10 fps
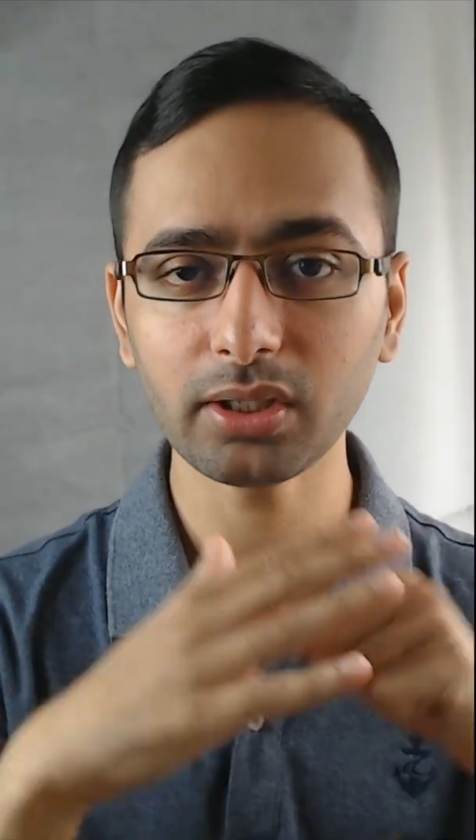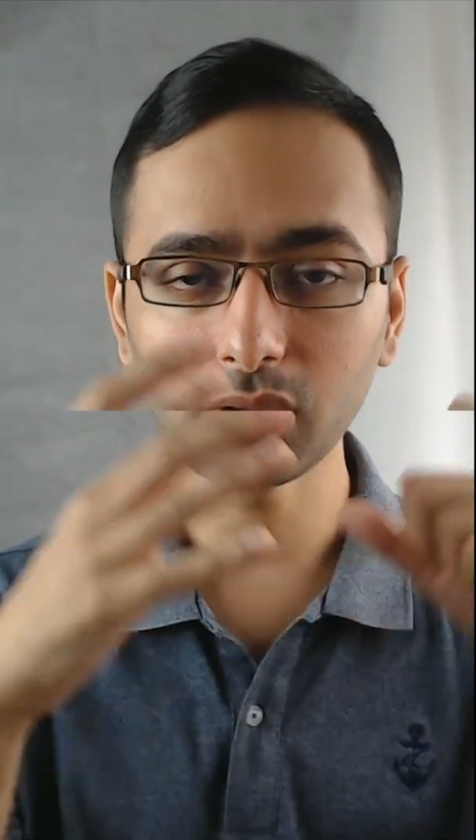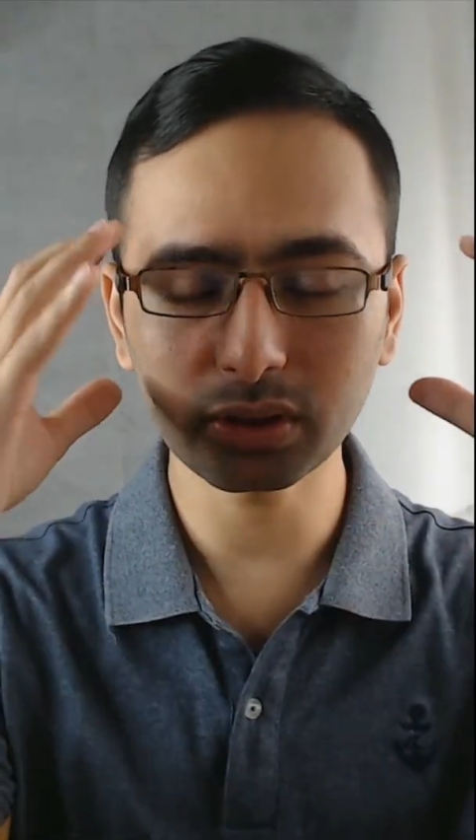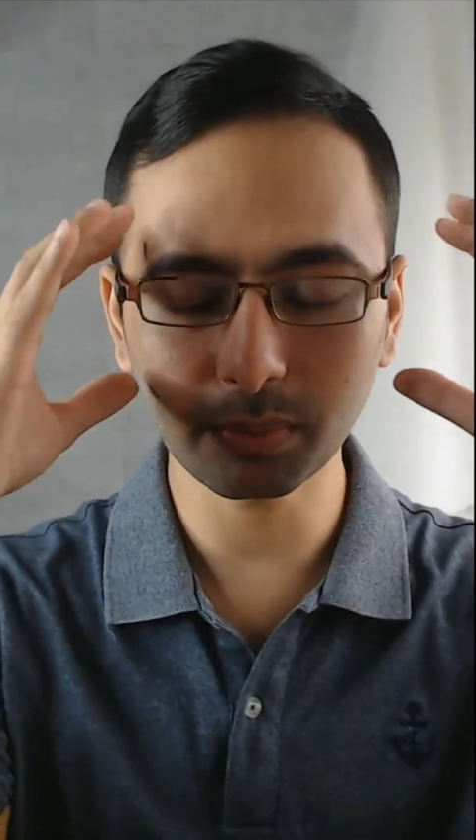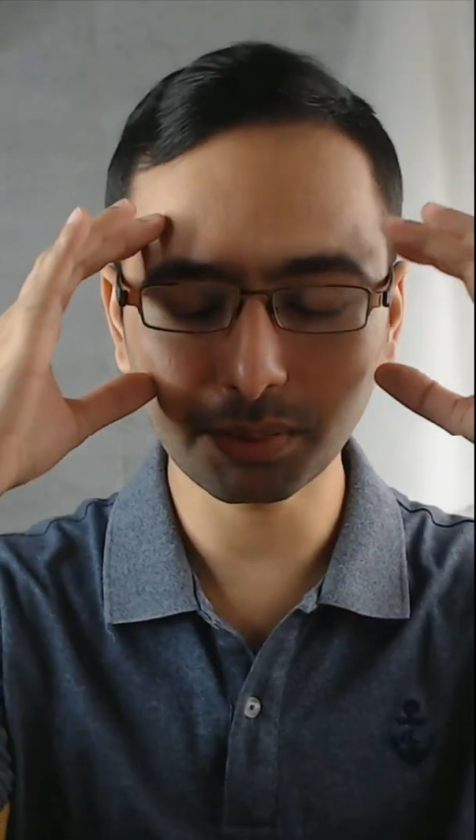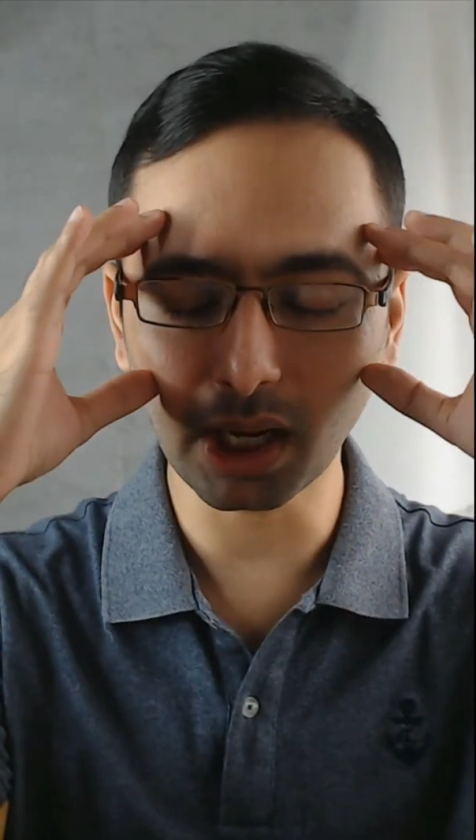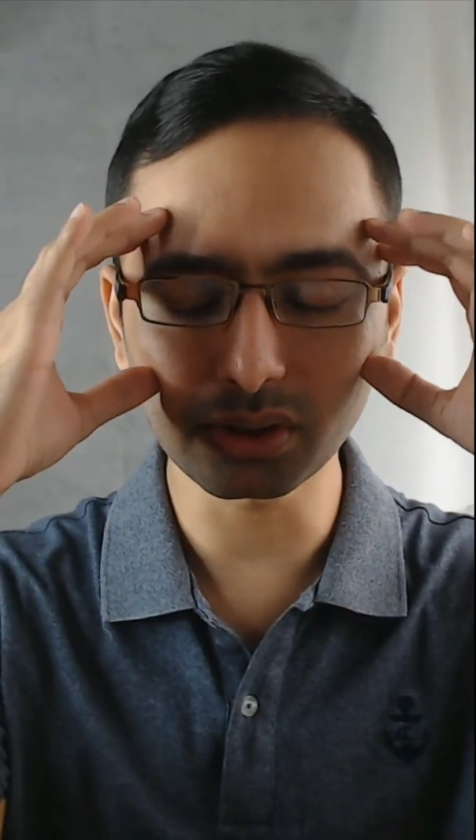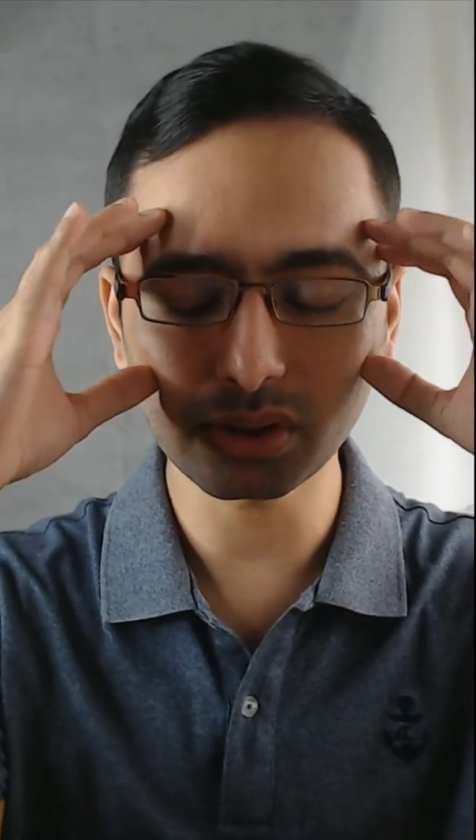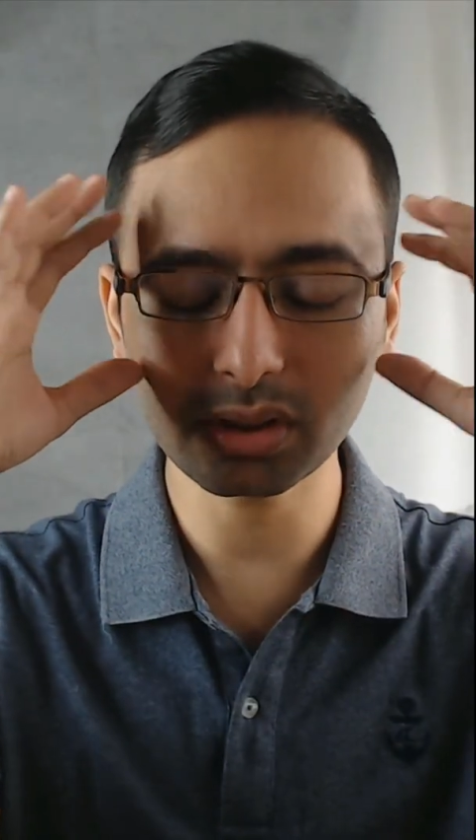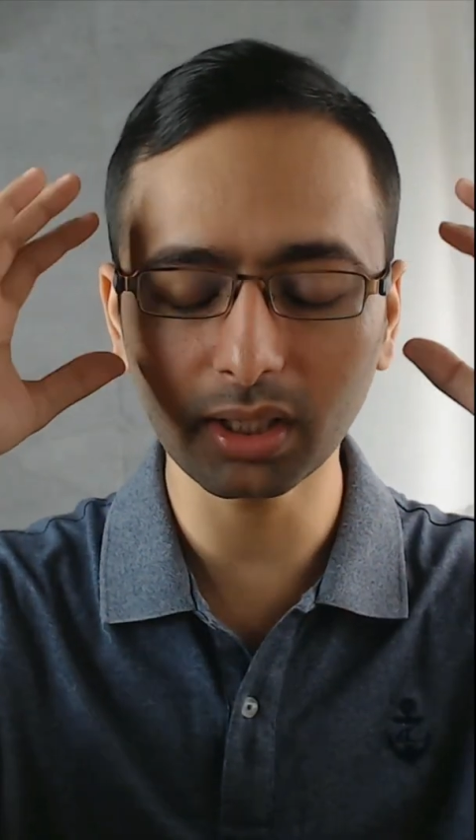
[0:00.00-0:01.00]
your
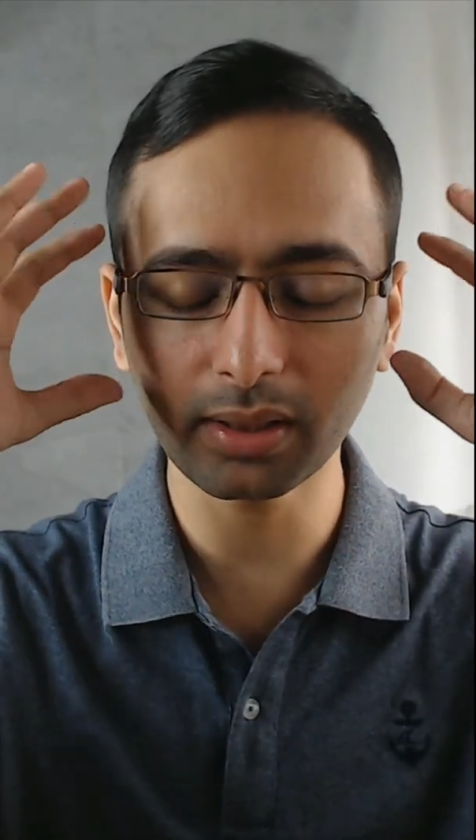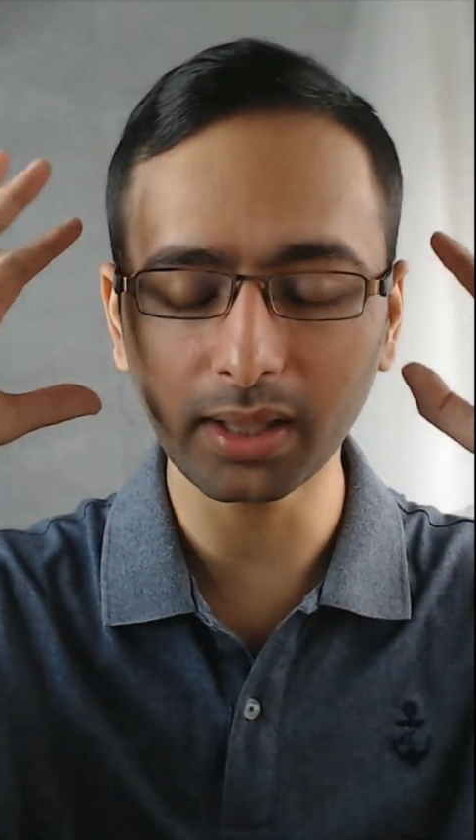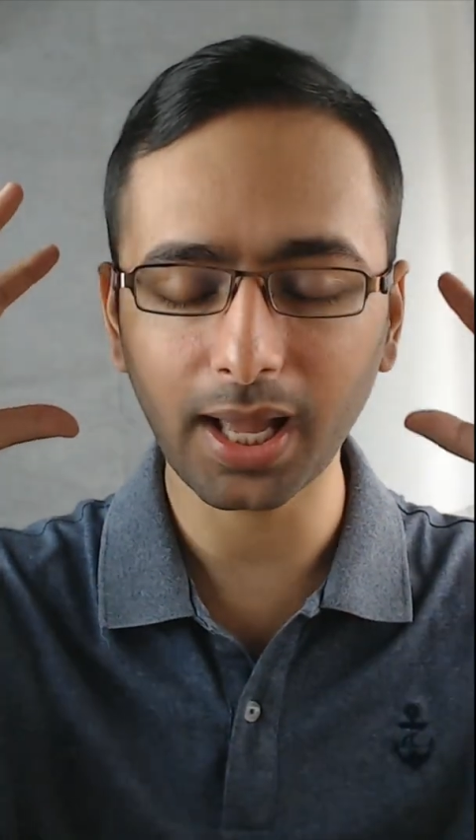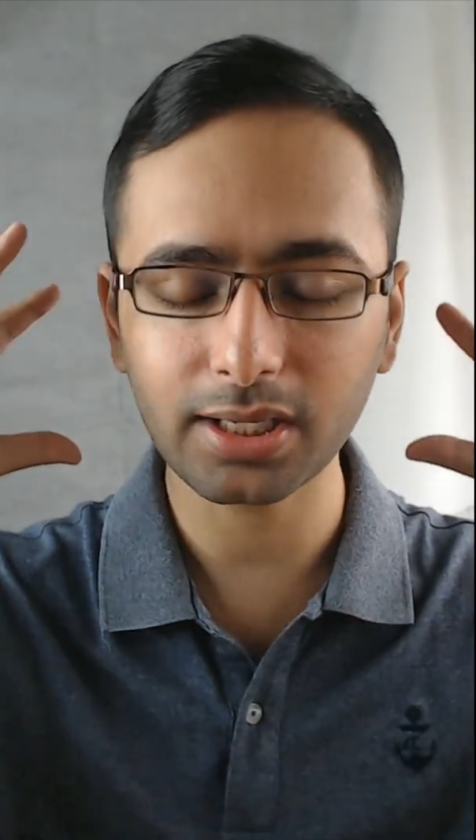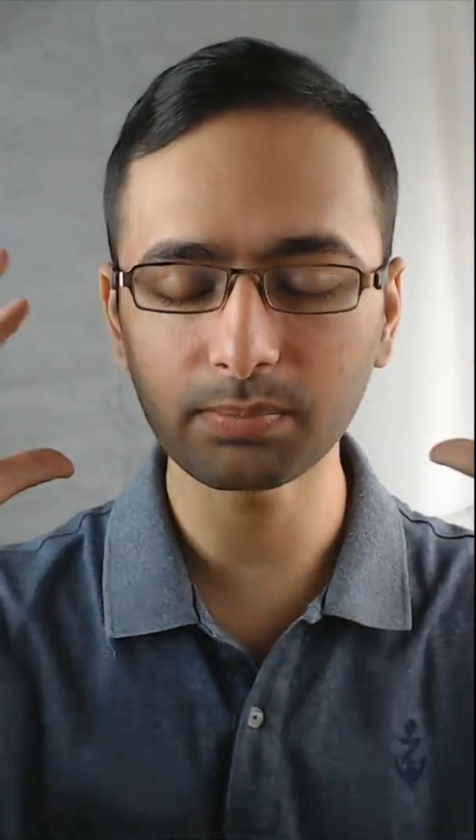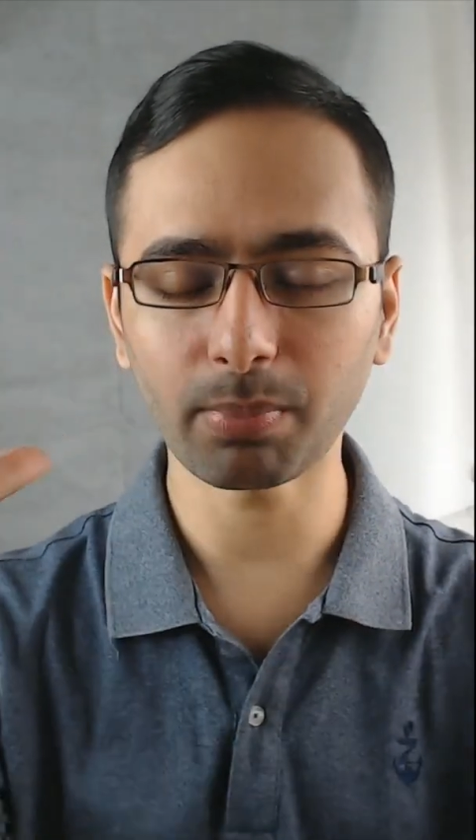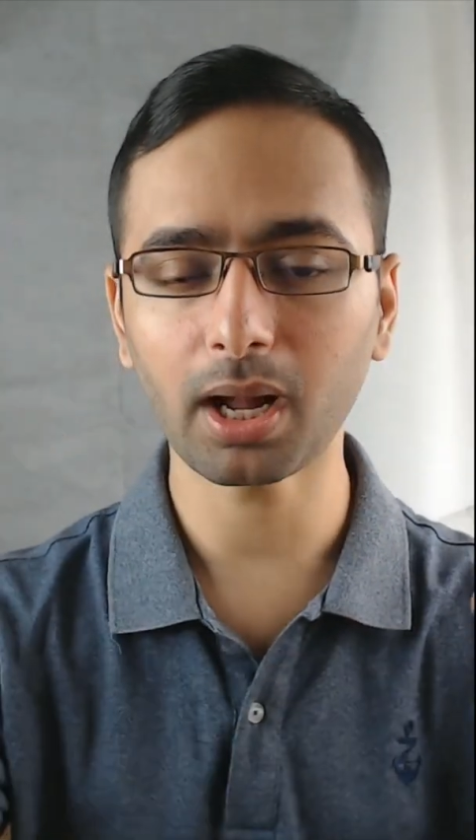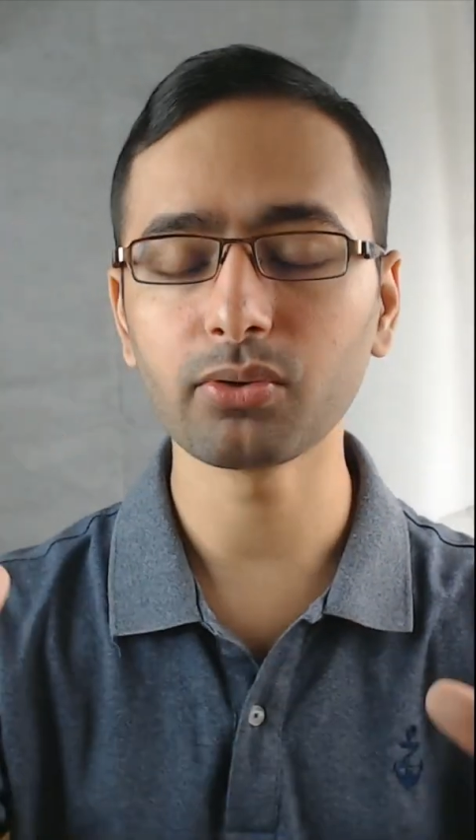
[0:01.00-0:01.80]
subconscious, and that is bound to